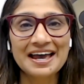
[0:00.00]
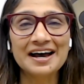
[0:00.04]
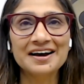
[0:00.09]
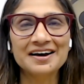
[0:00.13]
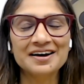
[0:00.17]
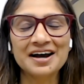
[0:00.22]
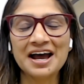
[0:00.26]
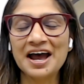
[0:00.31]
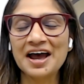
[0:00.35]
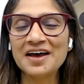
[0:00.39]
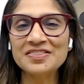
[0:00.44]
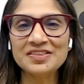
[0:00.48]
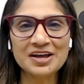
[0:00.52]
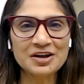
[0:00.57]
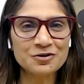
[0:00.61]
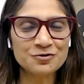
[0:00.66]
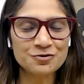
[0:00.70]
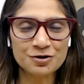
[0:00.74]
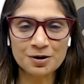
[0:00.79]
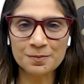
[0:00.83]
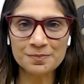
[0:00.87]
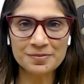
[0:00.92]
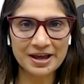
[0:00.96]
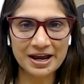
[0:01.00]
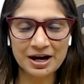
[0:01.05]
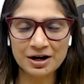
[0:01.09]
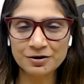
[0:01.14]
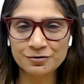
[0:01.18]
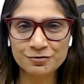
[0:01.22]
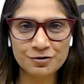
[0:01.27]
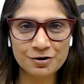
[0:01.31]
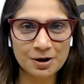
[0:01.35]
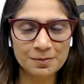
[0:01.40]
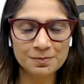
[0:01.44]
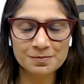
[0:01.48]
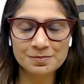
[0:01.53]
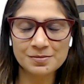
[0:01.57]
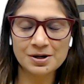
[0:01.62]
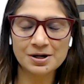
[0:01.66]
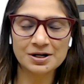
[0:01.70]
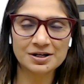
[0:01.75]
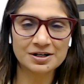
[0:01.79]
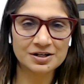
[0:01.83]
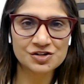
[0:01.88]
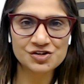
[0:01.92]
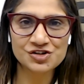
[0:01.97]
And then from there, from
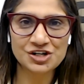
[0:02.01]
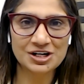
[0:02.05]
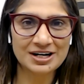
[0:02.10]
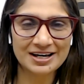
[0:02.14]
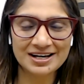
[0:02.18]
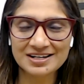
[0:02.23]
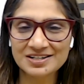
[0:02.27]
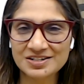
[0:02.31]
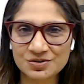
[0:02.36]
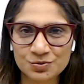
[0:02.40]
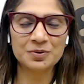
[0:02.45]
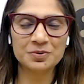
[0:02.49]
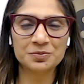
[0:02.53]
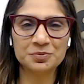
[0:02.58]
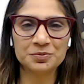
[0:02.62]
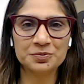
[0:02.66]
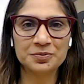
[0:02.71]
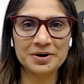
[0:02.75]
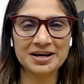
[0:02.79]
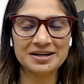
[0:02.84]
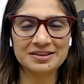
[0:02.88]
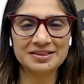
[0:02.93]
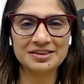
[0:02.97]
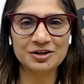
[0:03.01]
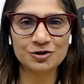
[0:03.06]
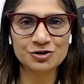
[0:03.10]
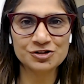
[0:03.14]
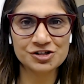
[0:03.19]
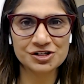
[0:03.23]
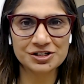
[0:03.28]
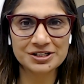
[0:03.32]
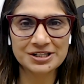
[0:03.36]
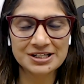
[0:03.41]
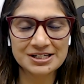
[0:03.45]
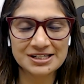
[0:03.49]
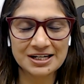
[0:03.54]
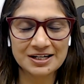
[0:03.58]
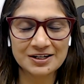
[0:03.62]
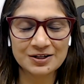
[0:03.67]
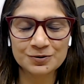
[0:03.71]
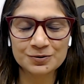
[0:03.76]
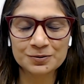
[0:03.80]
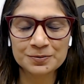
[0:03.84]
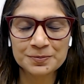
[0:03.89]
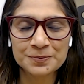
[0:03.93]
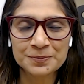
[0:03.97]
Gillette, where did your journey take
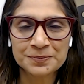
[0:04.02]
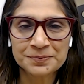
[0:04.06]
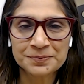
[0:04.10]
you?